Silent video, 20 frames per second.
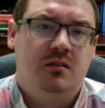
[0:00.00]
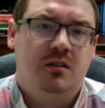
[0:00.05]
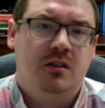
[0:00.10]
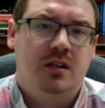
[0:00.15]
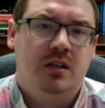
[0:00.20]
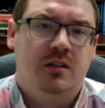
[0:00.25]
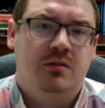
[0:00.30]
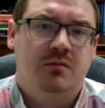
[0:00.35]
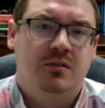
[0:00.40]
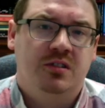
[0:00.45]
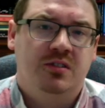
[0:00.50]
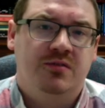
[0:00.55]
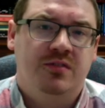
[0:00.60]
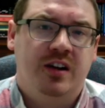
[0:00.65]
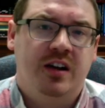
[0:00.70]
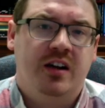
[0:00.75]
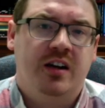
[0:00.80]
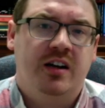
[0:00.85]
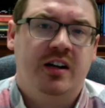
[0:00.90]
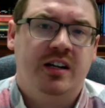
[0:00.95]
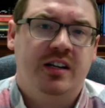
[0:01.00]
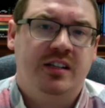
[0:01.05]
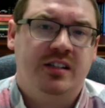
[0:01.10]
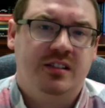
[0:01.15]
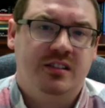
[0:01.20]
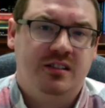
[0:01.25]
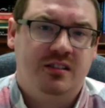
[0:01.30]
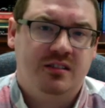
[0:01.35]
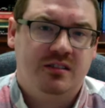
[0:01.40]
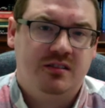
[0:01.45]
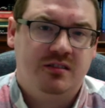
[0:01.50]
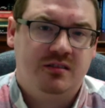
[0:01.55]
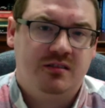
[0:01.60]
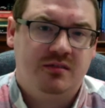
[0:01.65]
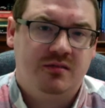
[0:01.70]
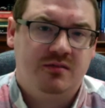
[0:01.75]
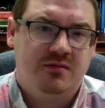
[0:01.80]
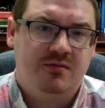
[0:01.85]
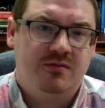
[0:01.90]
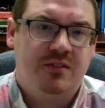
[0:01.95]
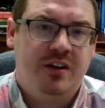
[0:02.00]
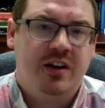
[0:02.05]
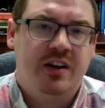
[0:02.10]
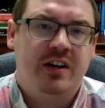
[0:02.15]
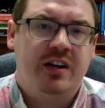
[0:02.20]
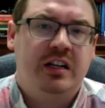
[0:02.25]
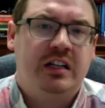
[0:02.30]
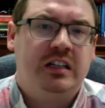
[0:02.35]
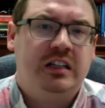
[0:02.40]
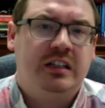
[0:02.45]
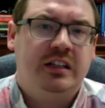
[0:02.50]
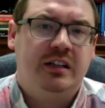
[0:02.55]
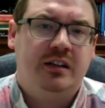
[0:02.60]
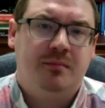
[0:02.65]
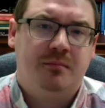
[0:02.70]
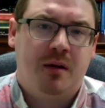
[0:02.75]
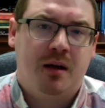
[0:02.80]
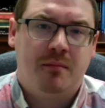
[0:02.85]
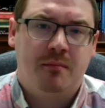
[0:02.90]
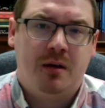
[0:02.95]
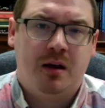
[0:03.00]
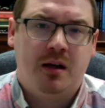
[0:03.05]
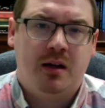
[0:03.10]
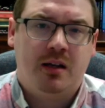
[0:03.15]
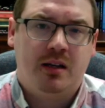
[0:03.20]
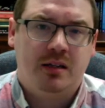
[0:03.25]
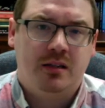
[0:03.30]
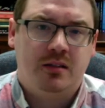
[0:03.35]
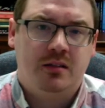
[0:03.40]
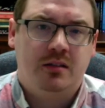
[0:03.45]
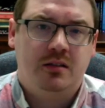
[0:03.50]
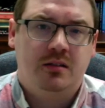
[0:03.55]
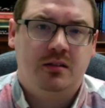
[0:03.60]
It was very, very clear in my mind.